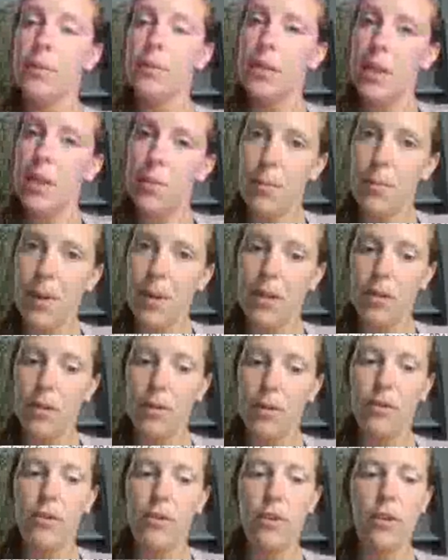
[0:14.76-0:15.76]
Keep in mind
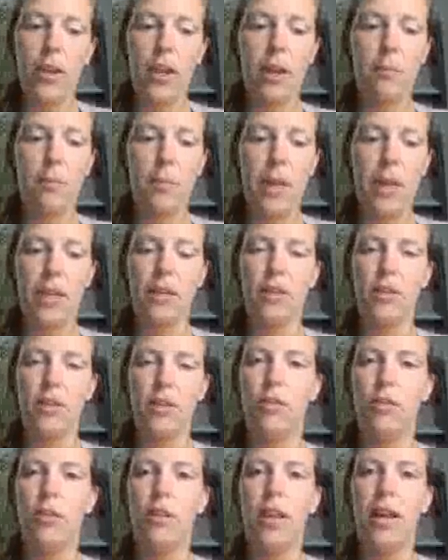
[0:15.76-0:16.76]
though, if you can't make it
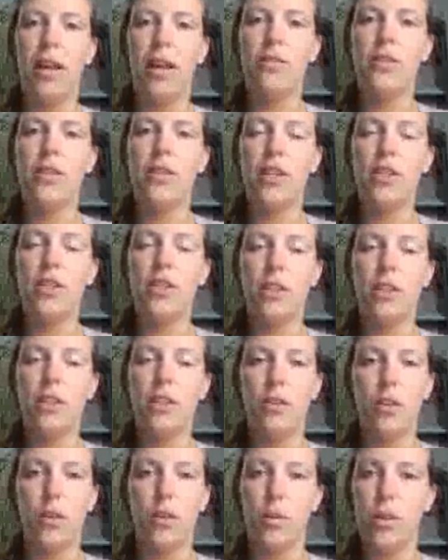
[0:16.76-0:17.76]
to the live session,
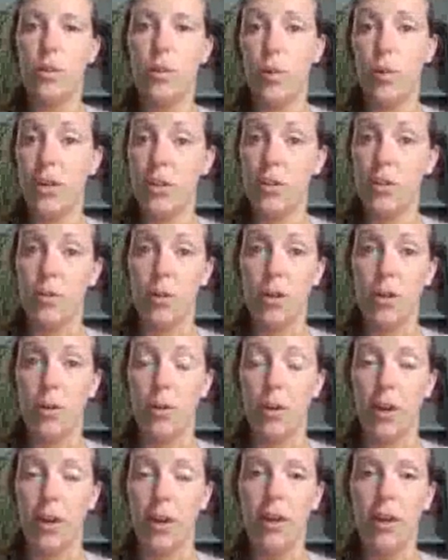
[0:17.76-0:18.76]
you can always watch the
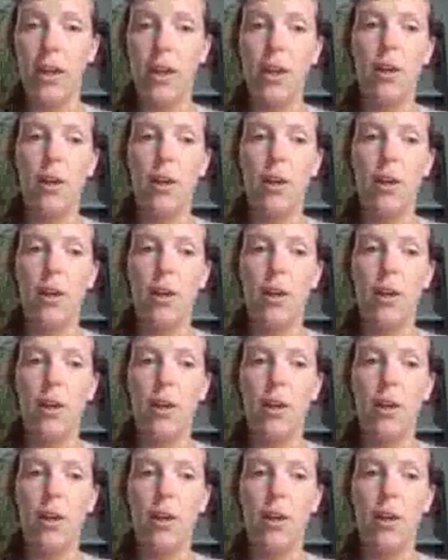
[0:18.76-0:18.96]
recording,